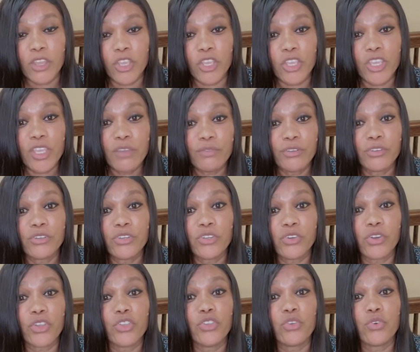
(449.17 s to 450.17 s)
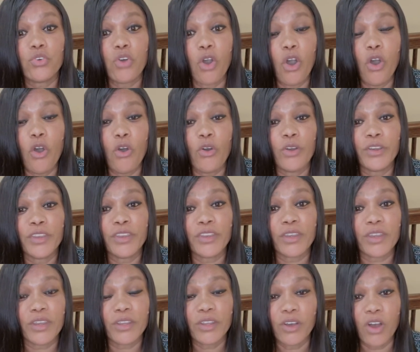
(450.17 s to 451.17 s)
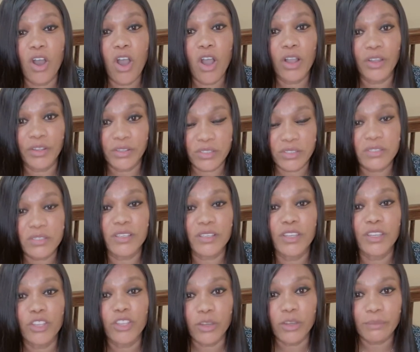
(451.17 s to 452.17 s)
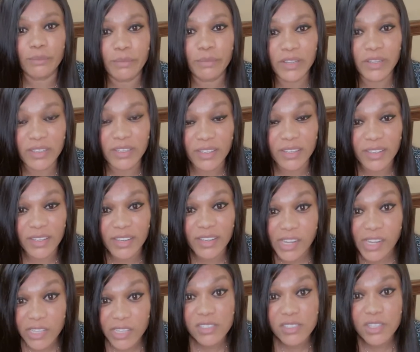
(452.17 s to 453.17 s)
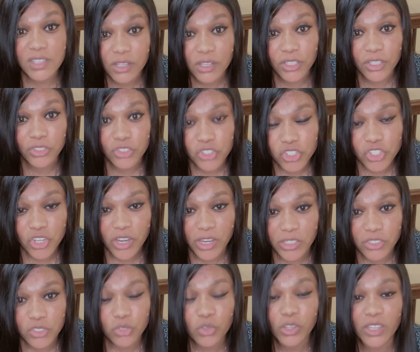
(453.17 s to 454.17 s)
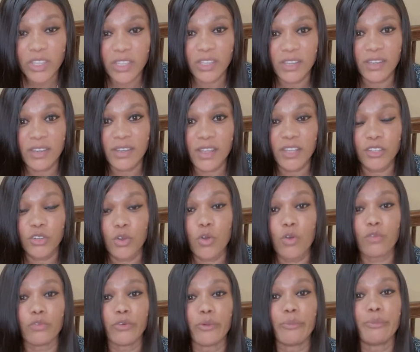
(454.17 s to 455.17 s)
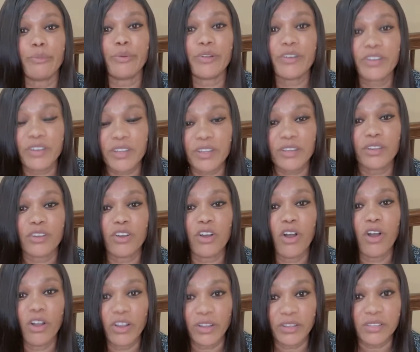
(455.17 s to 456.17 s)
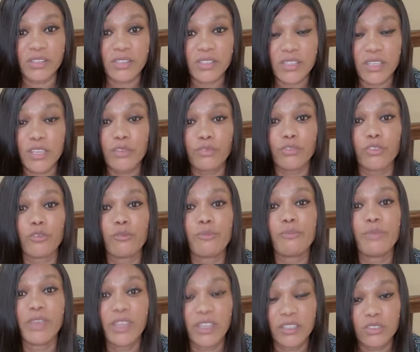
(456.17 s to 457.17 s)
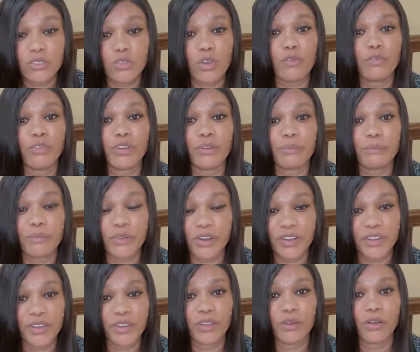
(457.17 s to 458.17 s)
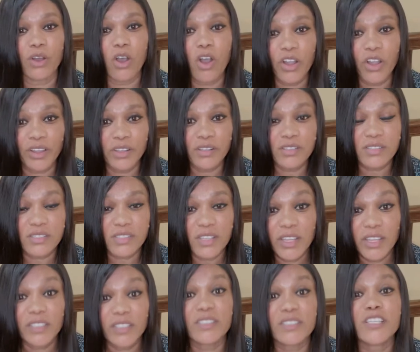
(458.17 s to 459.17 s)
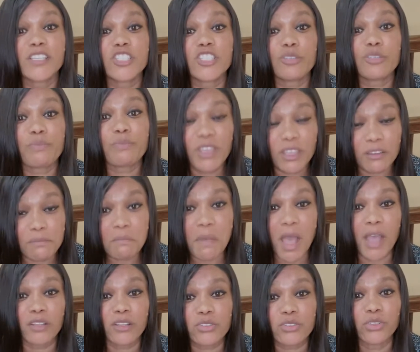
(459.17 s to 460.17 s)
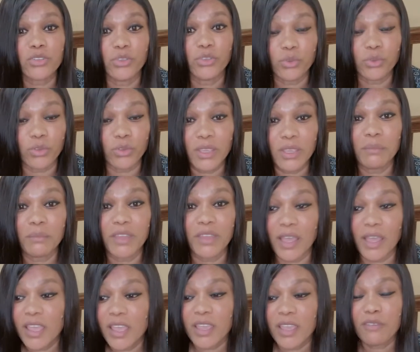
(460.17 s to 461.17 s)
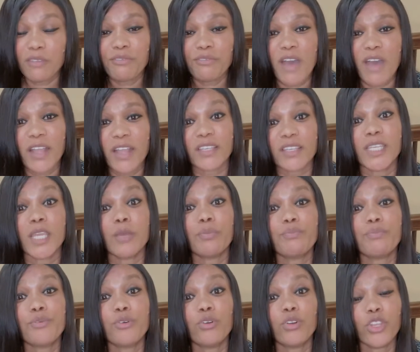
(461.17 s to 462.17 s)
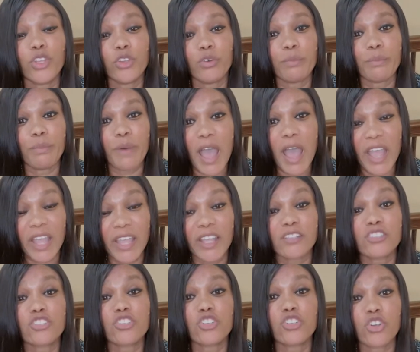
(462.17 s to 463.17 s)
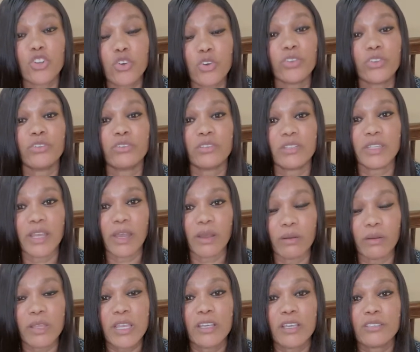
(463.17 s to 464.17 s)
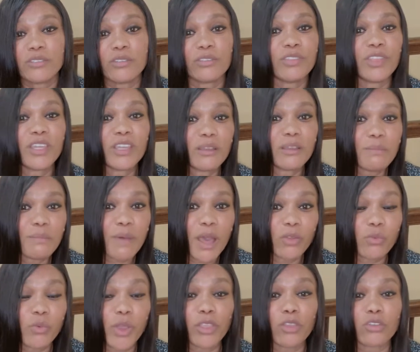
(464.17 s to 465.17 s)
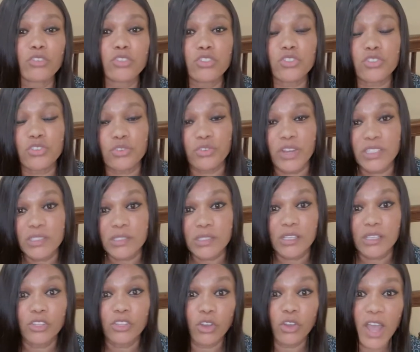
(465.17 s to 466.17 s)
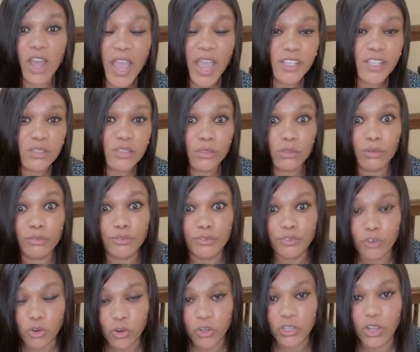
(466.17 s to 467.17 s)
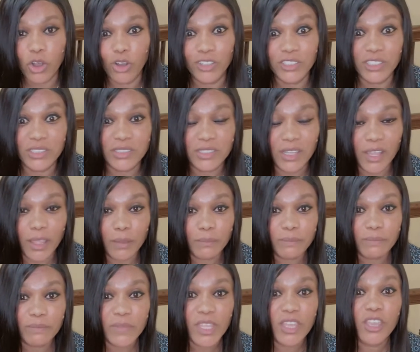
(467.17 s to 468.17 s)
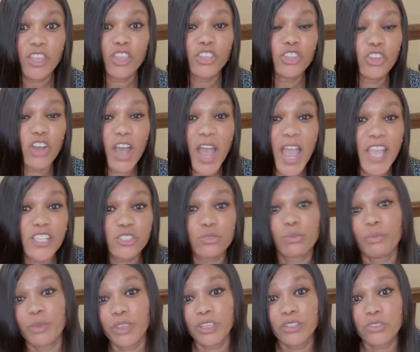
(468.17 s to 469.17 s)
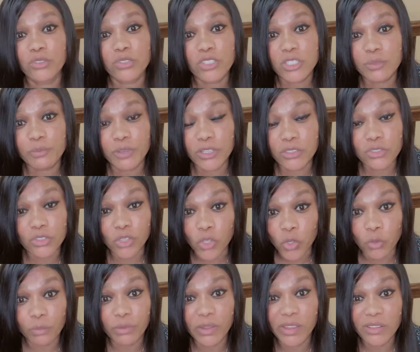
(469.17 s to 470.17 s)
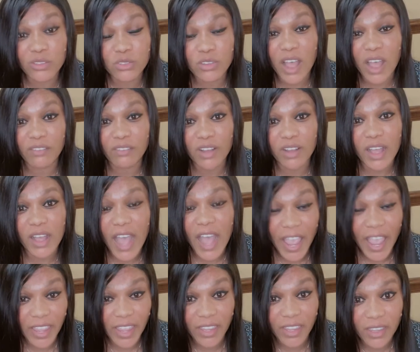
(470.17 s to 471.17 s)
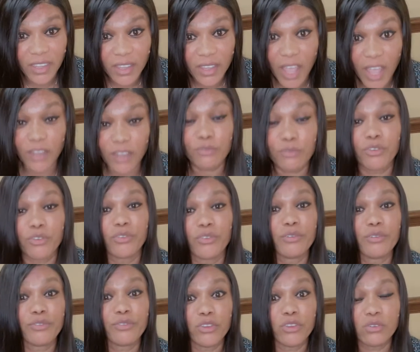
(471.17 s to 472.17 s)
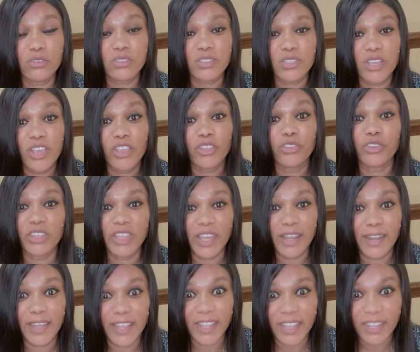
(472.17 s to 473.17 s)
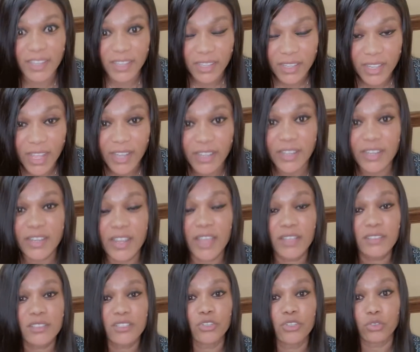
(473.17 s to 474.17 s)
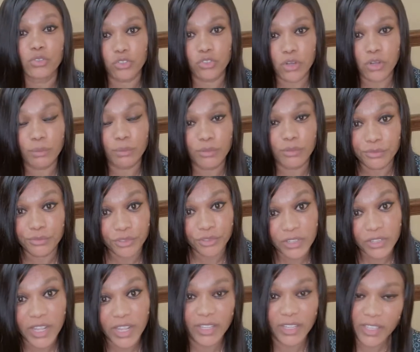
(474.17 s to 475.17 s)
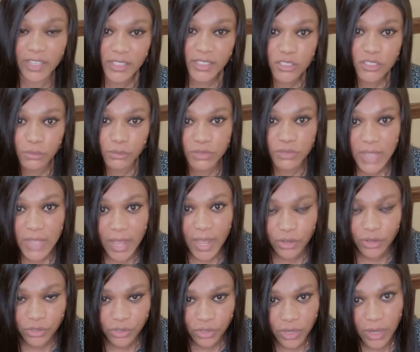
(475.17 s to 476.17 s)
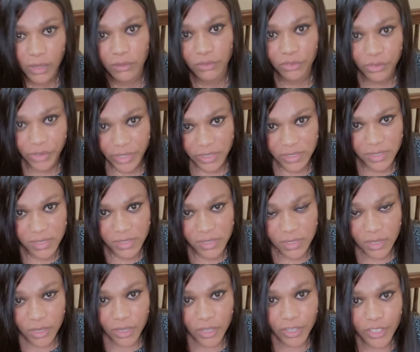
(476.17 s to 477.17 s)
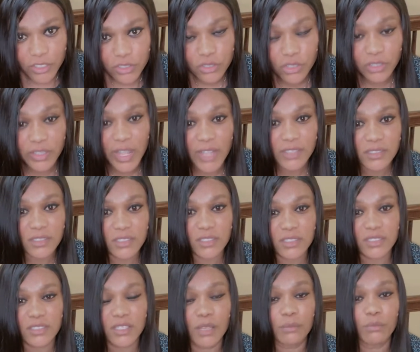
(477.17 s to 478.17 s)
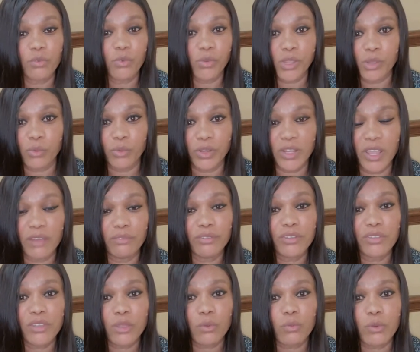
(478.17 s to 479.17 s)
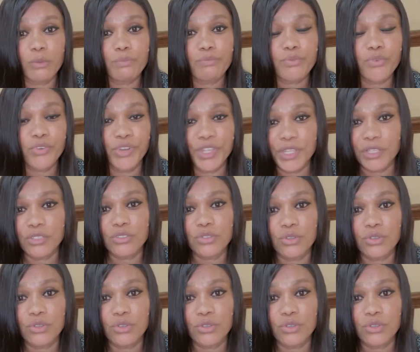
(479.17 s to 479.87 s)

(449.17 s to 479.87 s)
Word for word: even though you own the organs in your body they are still in charge you cannot overburden the organs if you begin to overburden the organs they speak back to you in, in fact they pull you back and slow you down so think about when you're stressing your eyes on the phone all the time your eyes will begin to speak to you begin to have eye ache and if you refuse you get a headache and the next thing you drop the phone and get some tylenol and rest so that's same way with everything we put into